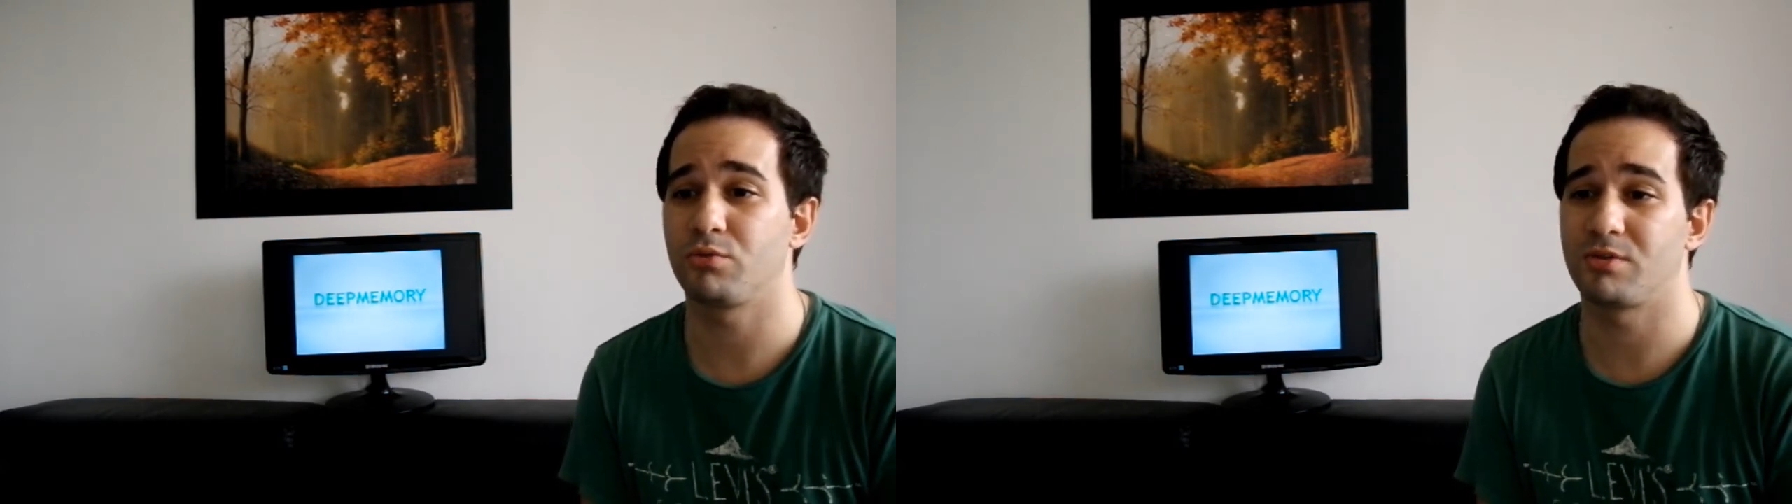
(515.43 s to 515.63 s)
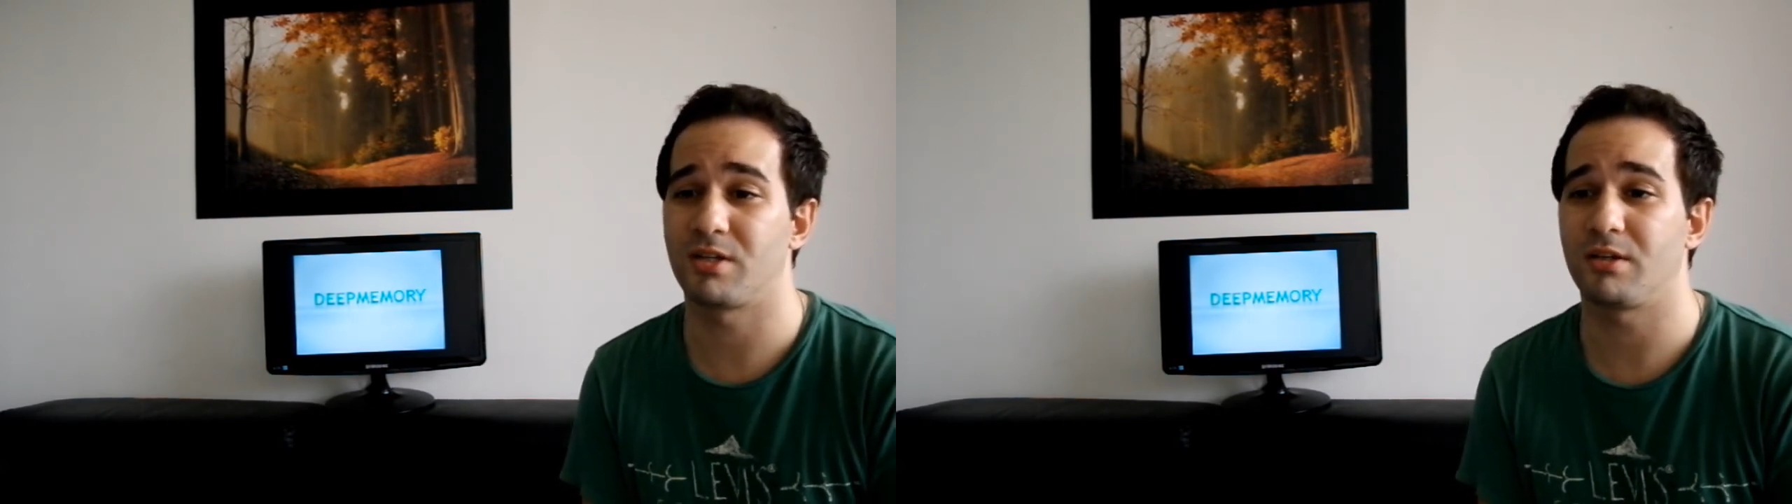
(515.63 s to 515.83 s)

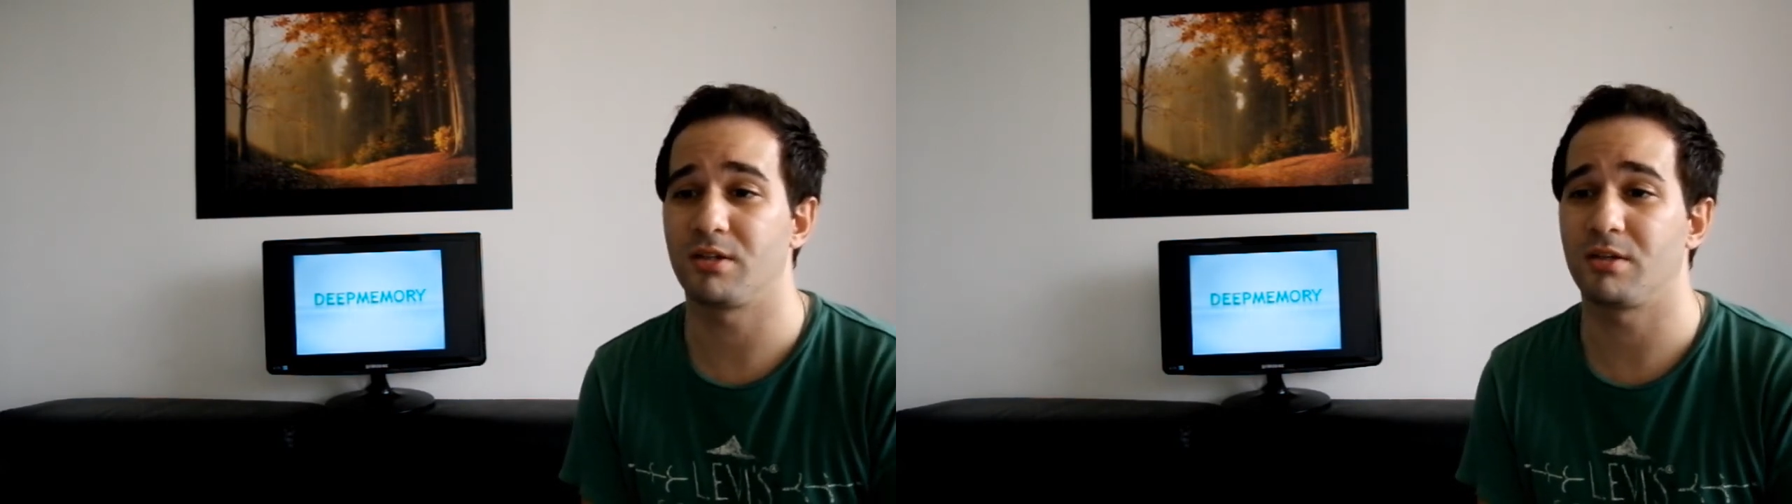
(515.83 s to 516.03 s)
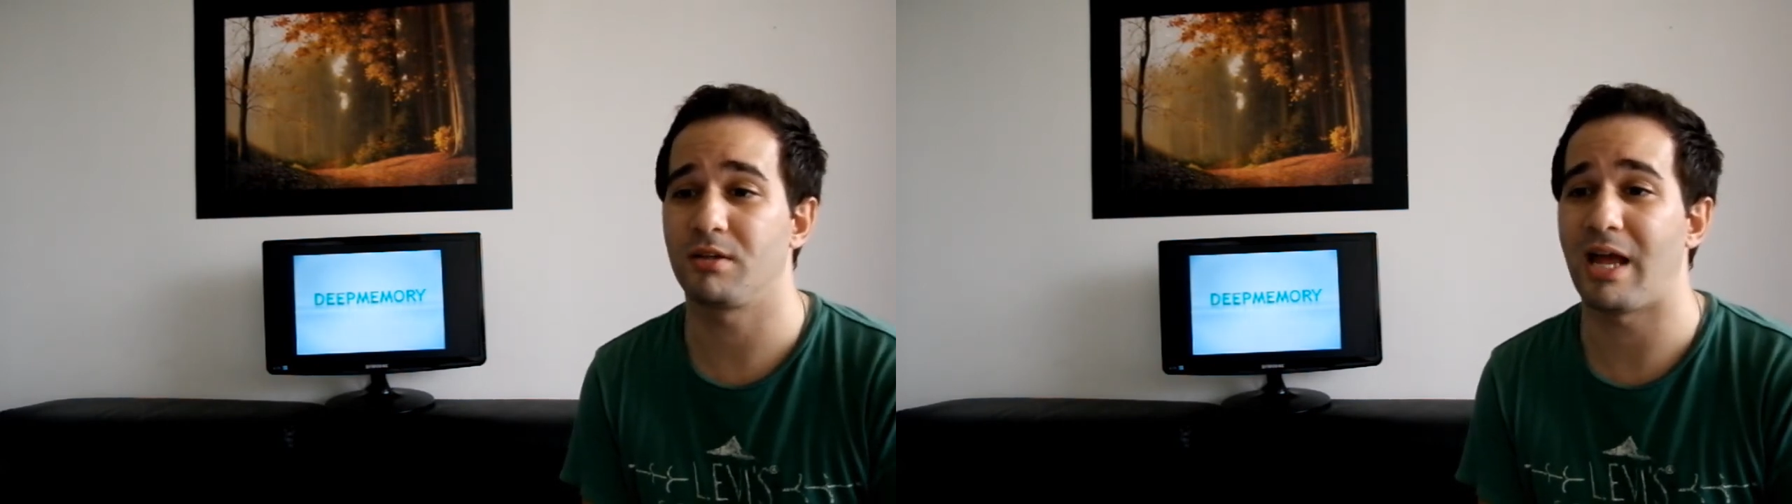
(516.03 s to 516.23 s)

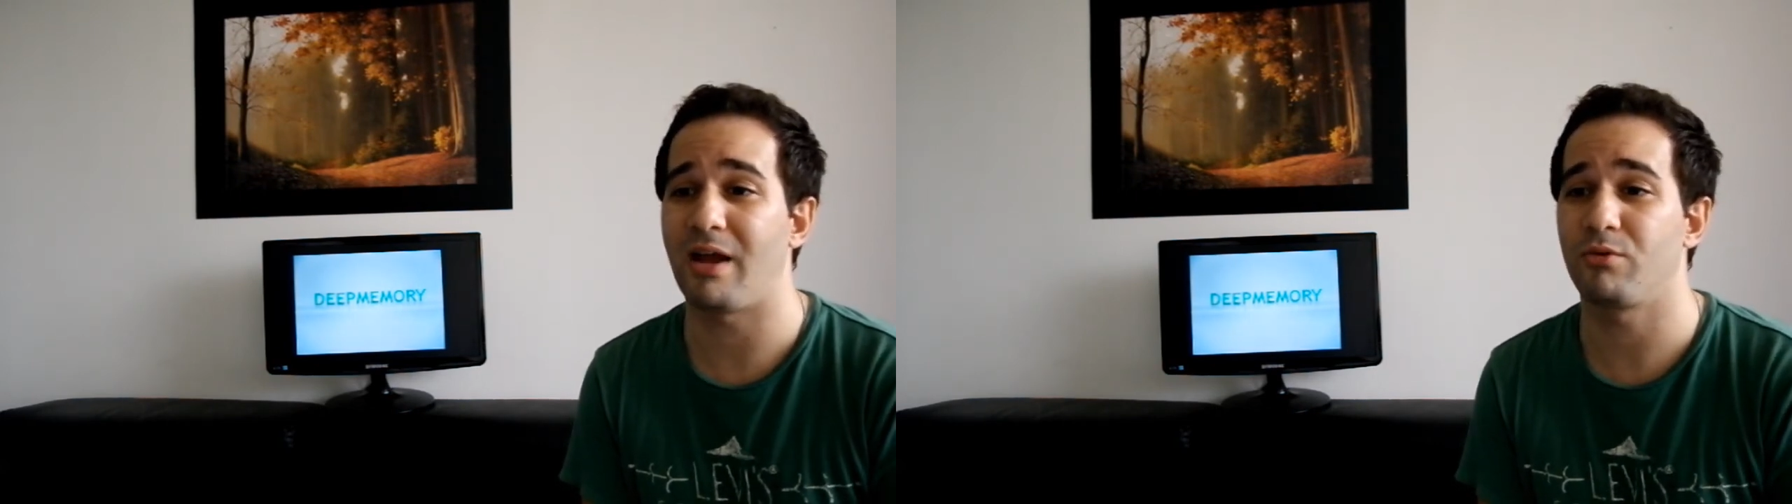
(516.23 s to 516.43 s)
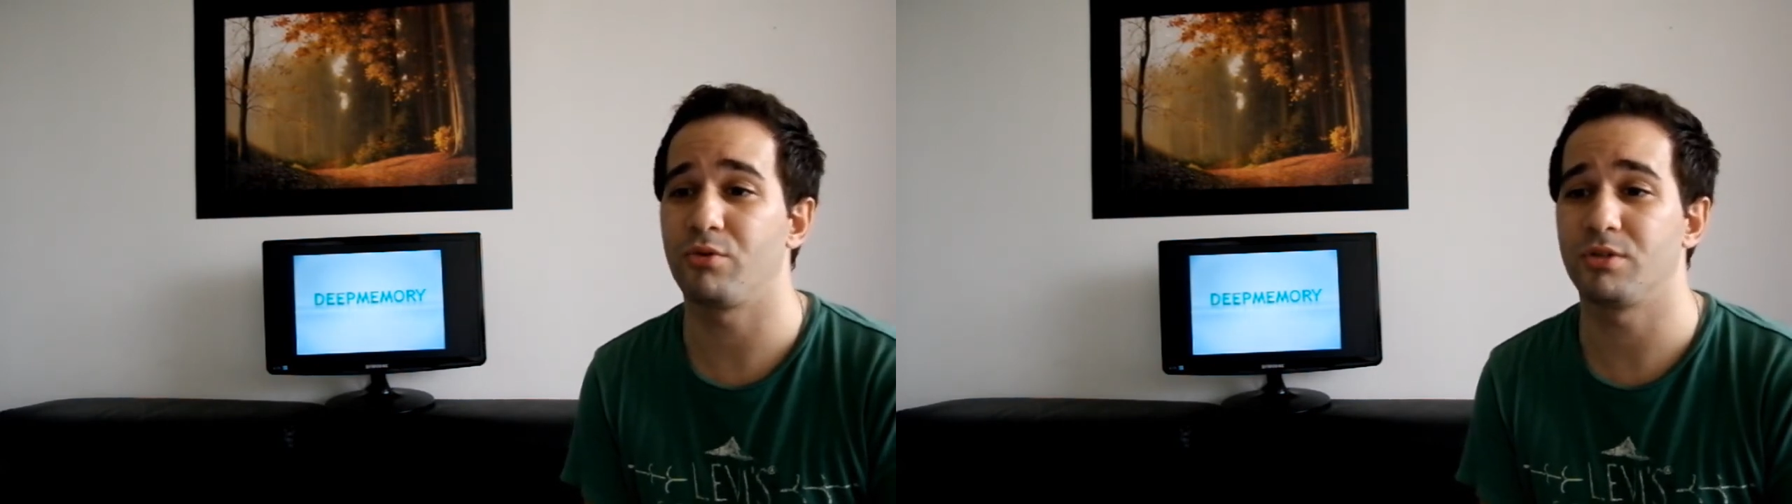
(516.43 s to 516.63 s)
certain
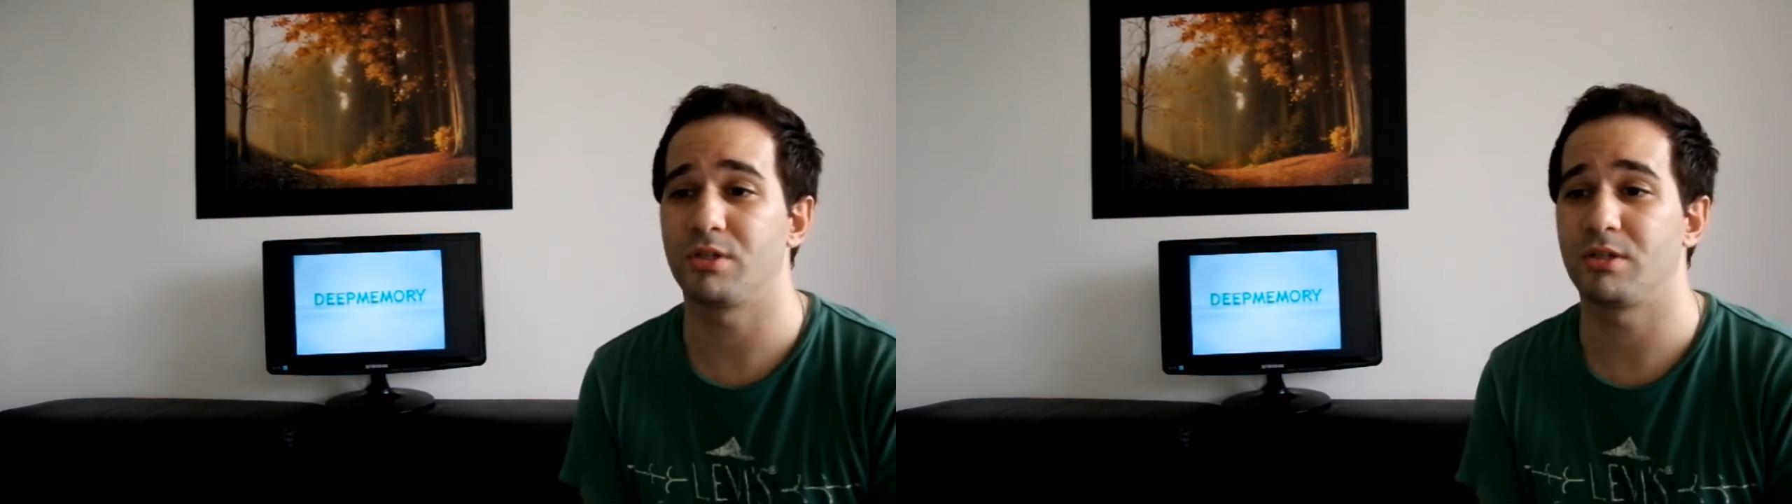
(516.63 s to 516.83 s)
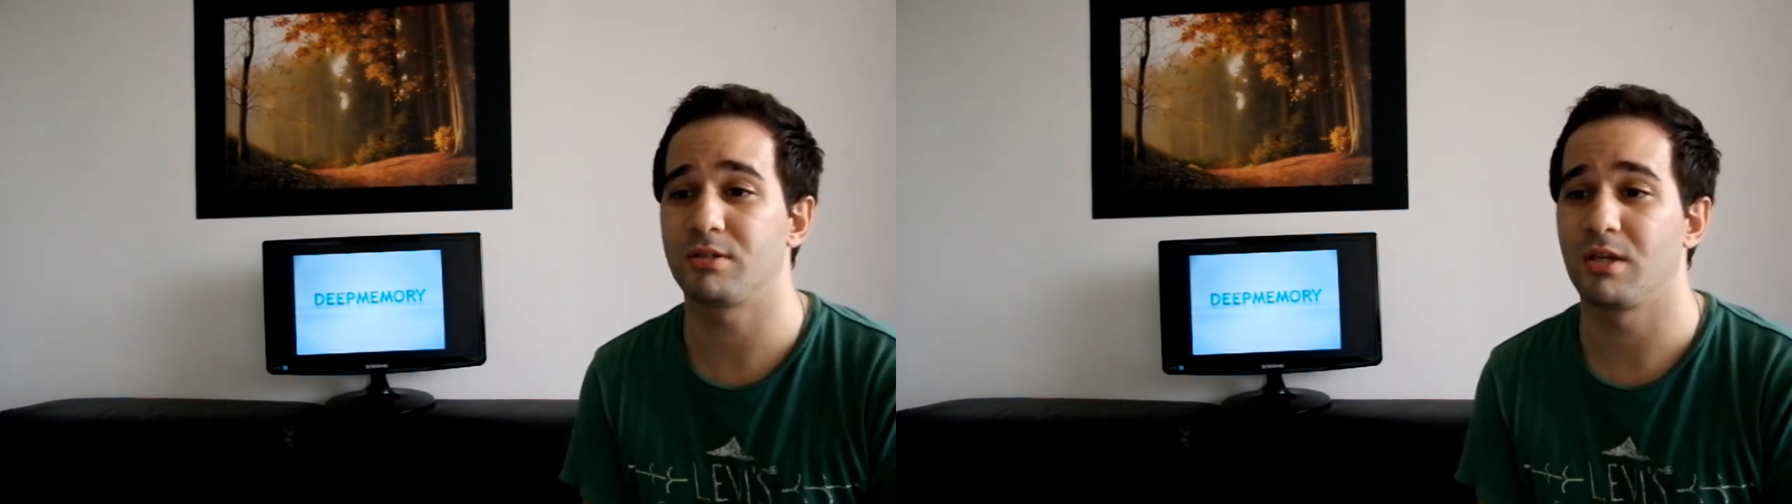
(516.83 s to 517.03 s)
languages